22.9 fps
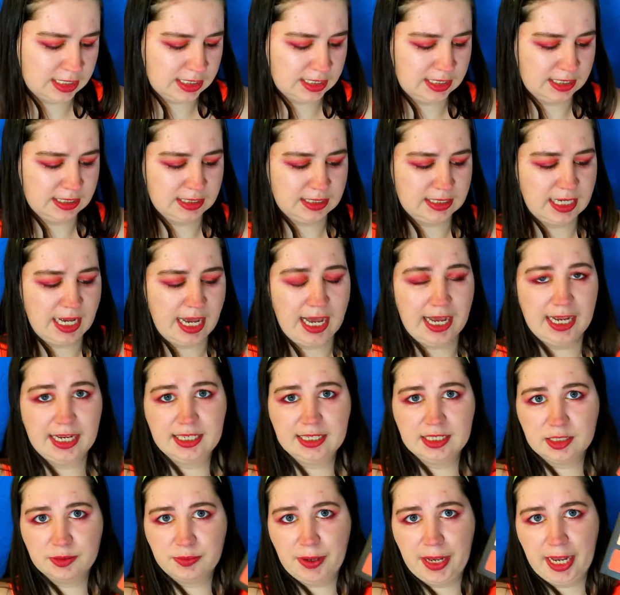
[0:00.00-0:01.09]
decent
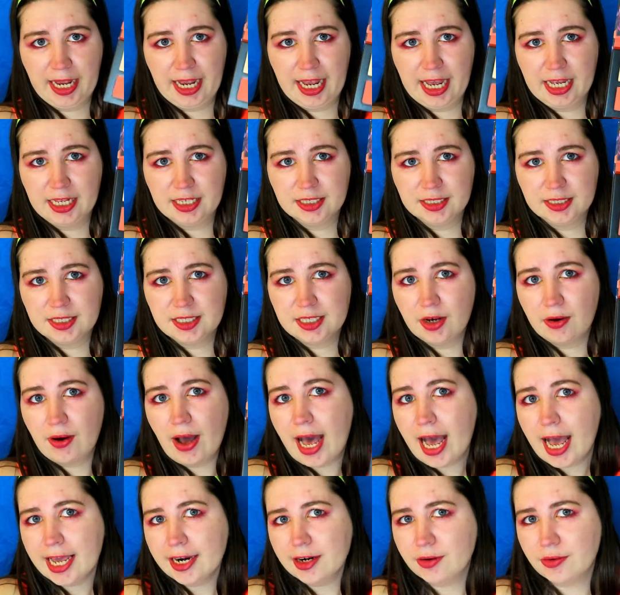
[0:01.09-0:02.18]
sized pans.
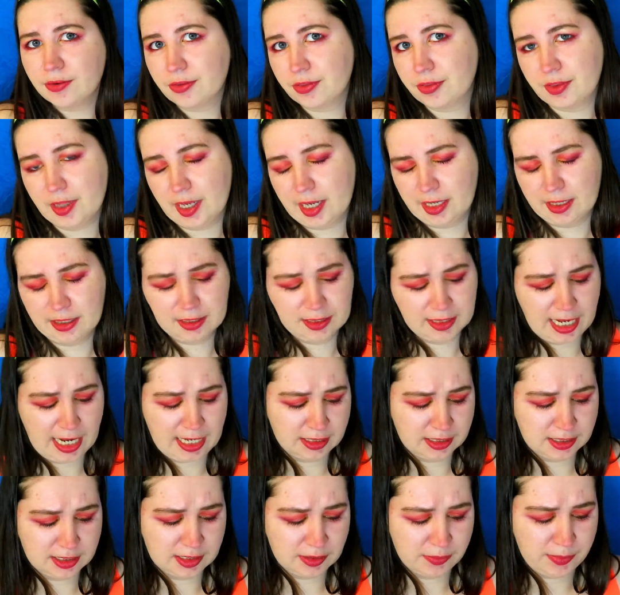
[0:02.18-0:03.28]
So I don't think
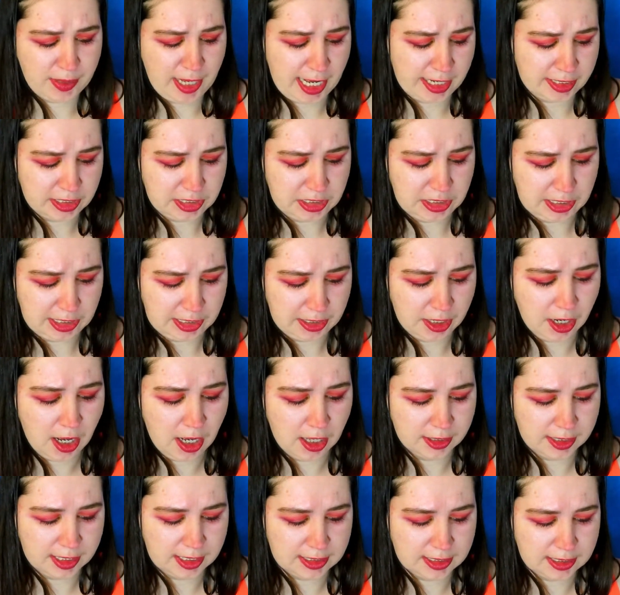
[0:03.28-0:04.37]
that's a bad deal at
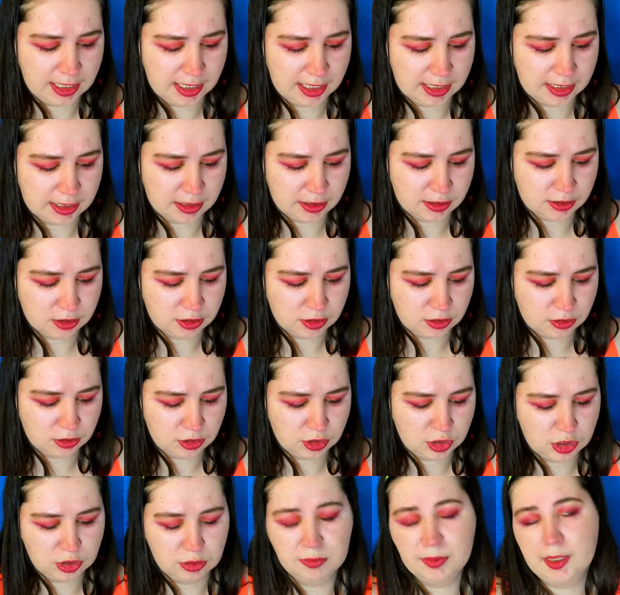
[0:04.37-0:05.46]
all. That's like
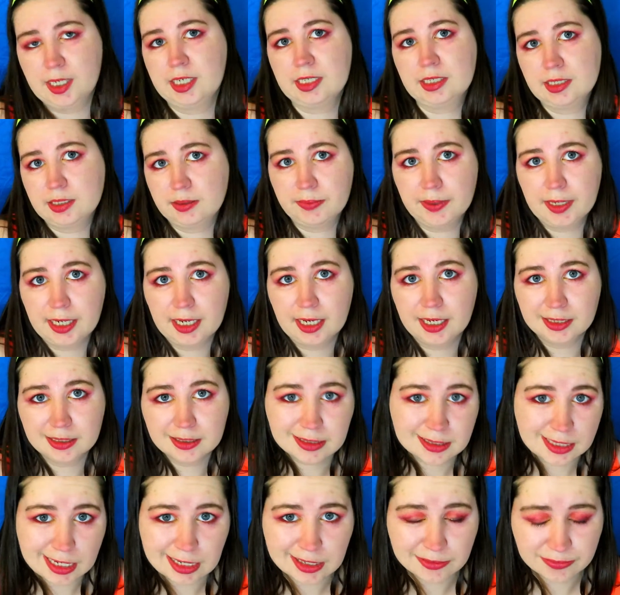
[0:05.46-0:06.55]
$2 a
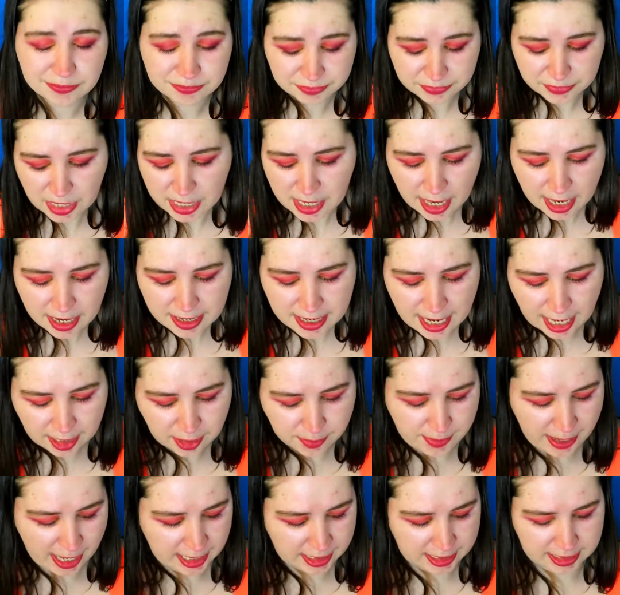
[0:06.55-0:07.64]
pan, so
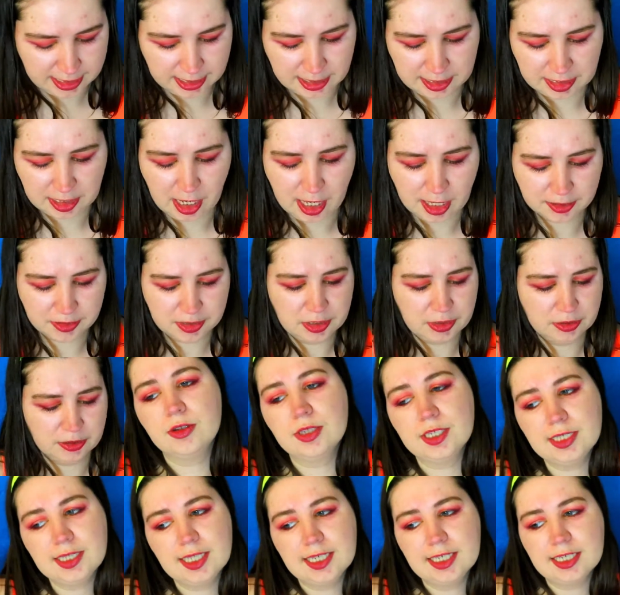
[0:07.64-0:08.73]
not a bad deal at all. The
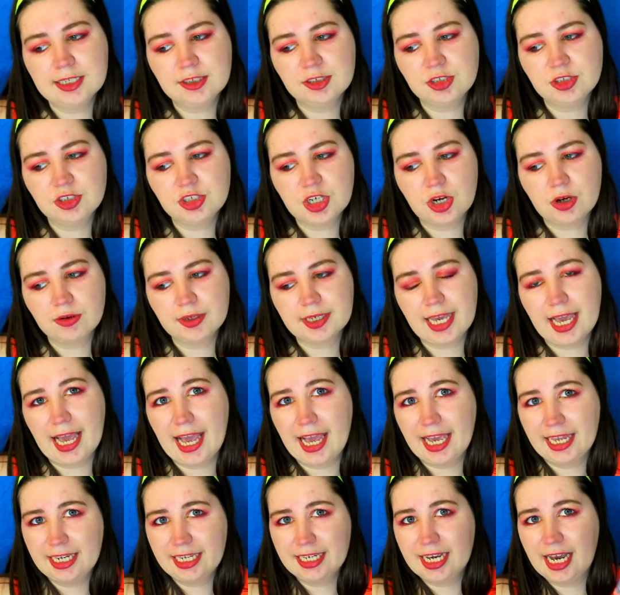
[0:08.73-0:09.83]
only thing is you don't get
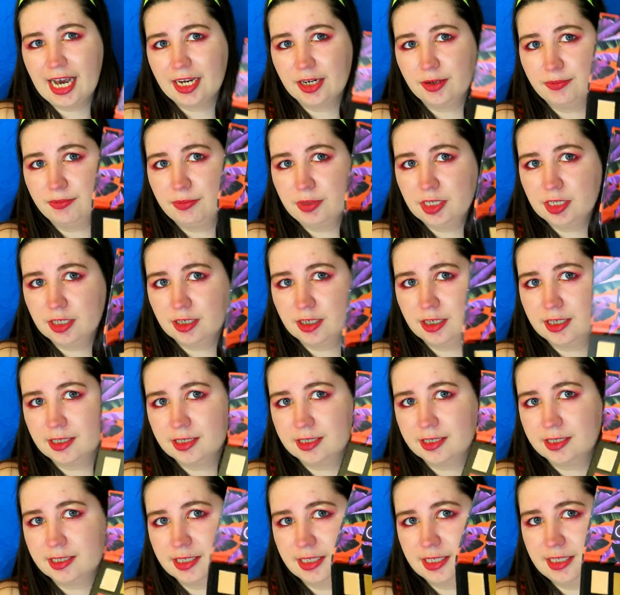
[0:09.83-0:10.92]
any kind of
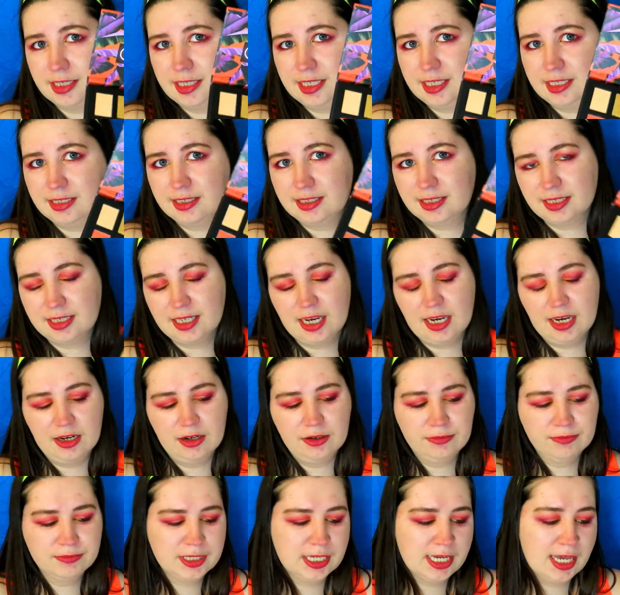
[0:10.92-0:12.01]
mirror in these,
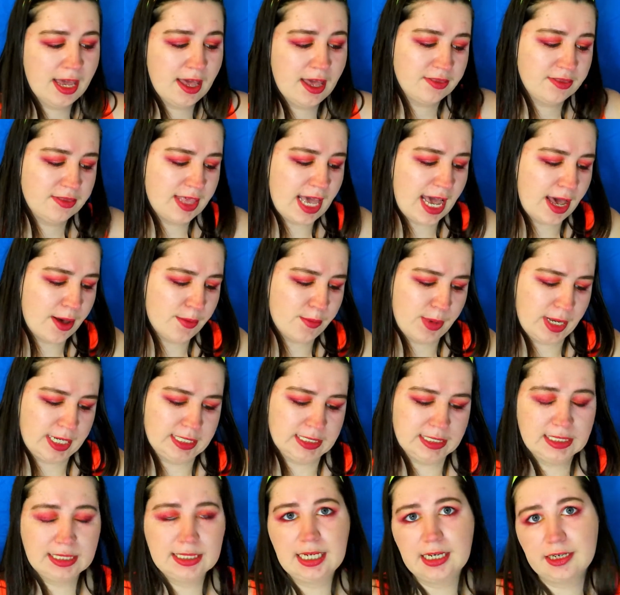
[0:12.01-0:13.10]
so that
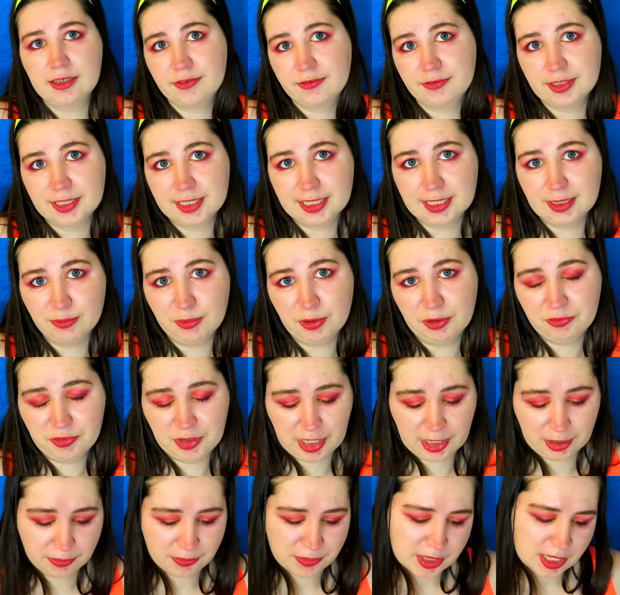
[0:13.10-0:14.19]
might suck for some of
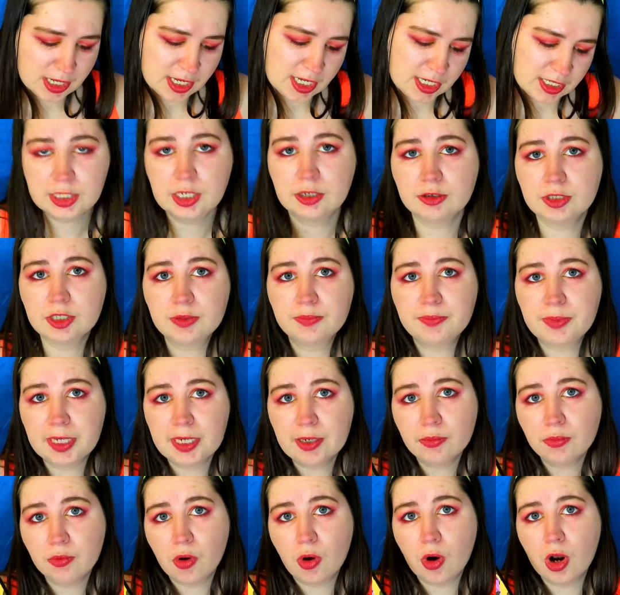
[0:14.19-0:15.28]
you. So to
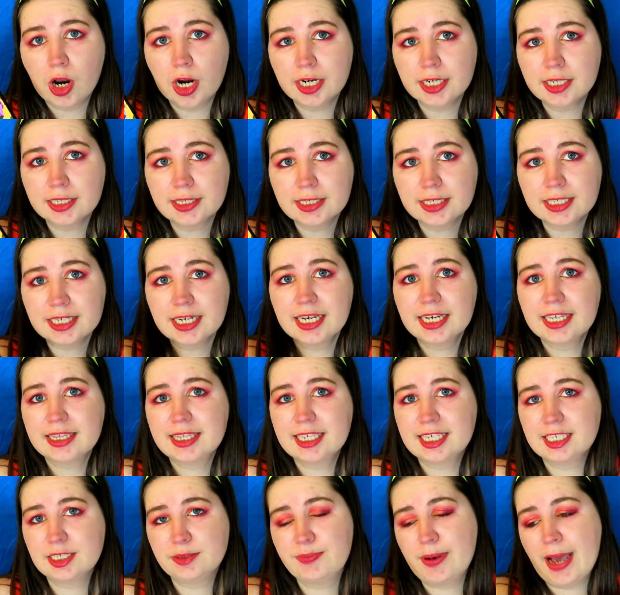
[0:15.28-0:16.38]
be warned,
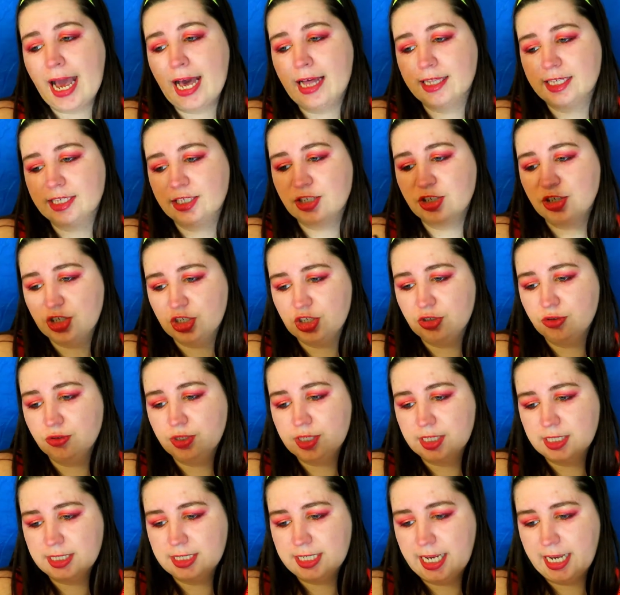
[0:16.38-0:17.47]
these palettes
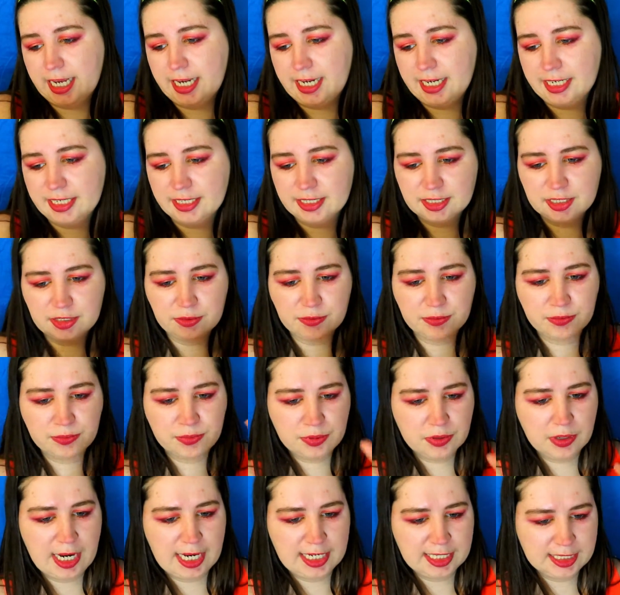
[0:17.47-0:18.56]
do contain
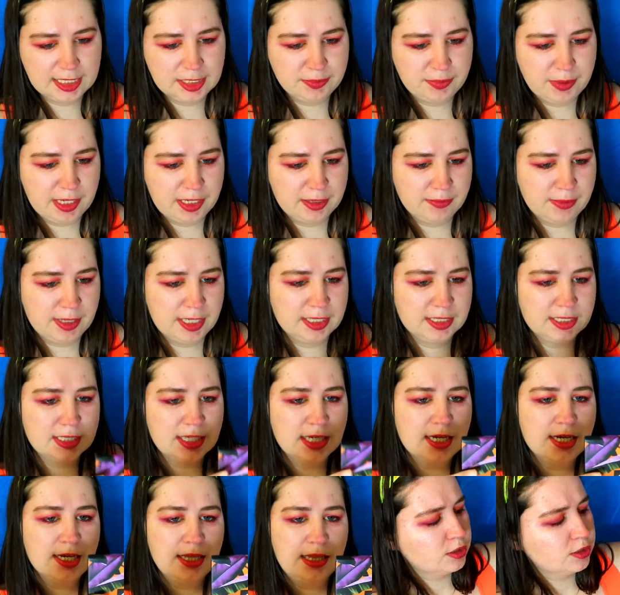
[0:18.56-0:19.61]
pressed pigments.